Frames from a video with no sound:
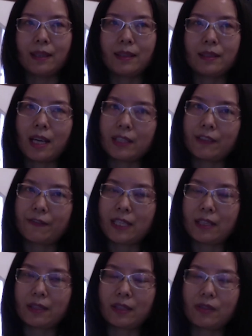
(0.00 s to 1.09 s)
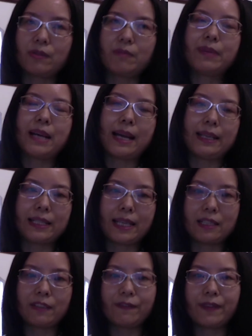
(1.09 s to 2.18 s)
Dr. Fisher's group
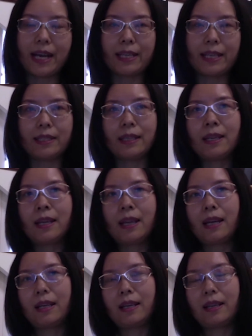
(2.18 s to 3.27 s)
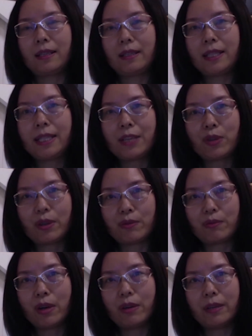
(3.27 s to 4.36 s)
identified a uh, central
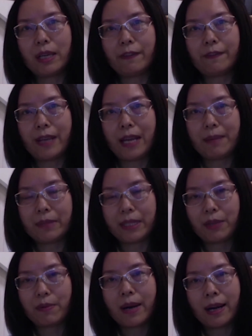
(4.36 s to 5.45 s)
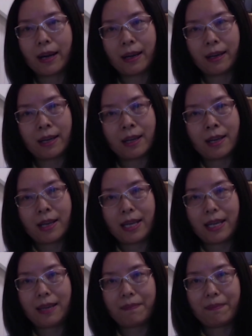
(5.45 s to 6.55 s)
role of MC1R
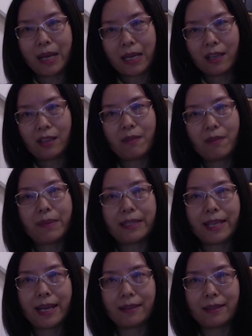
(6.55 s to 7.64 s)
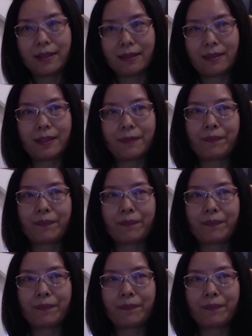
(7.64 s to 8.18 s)
in melanoma genesis.